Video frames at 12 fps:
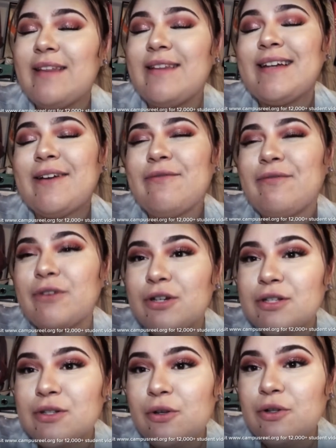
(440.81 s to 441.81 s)
the
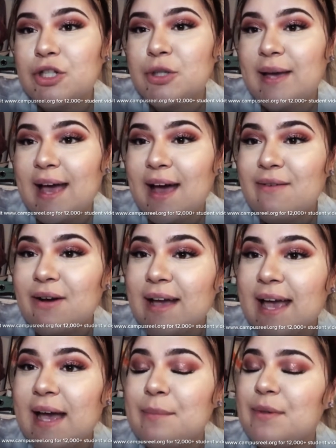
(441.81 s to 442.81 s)
diverse culture we have on
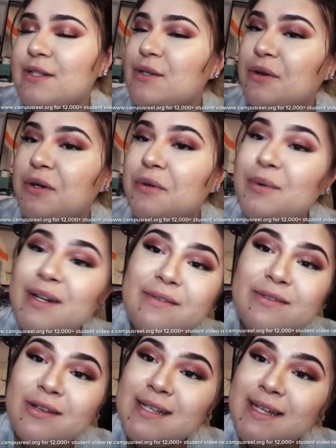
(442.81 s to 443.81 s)
campus, or what it
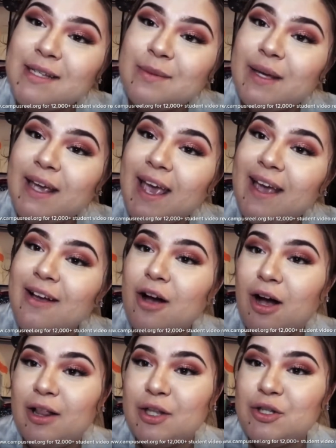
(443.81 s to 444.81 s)
feels like to be a
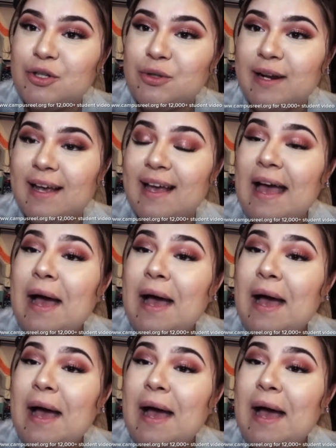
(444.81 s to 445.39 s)
college student.